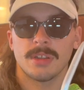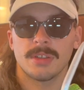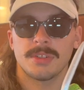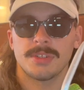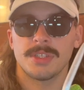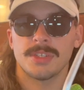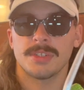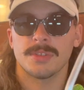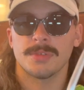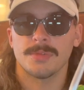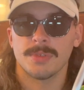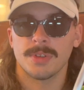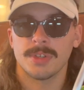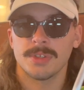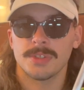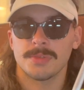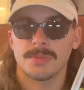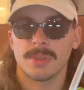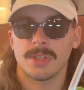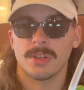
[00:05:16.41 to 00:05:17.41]
She's a real
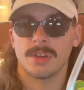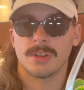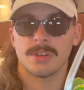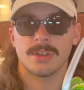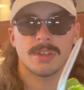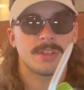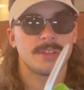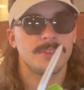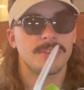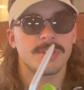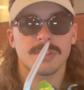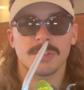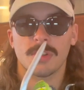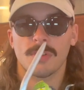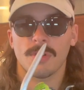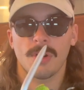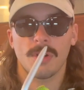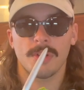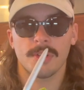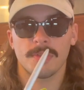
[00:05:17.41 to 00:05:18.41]
sweetheart. Just
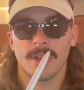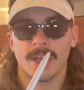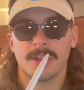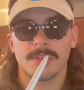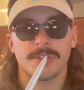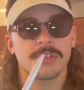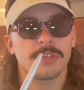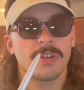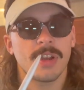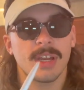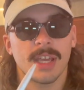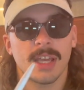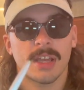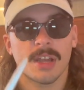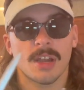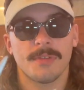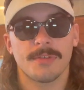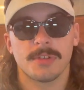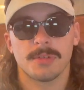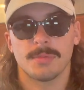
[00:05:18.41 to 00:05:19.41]
crawling around, just trying to get
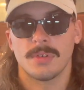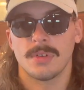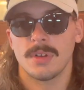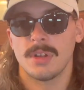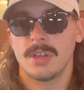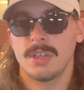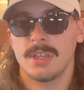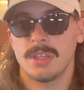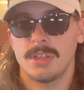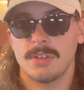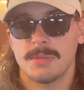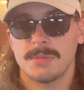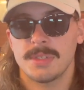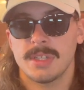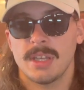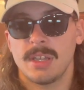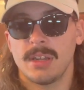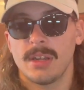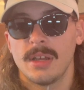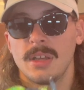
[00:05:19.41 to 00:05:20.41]
comfortable. You know what I'm
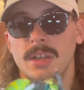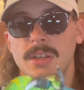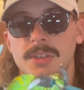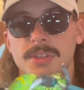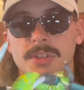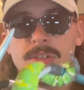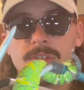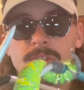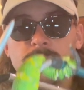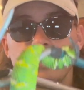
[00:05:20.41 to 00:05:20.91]
saying? She's just